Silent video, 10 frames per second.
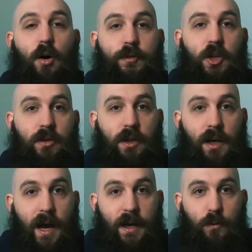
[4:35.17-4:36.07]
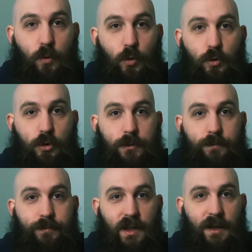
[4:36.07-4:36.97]
of the underlying rules.
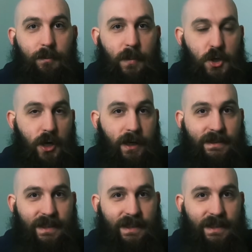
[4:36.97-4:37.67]
Much like a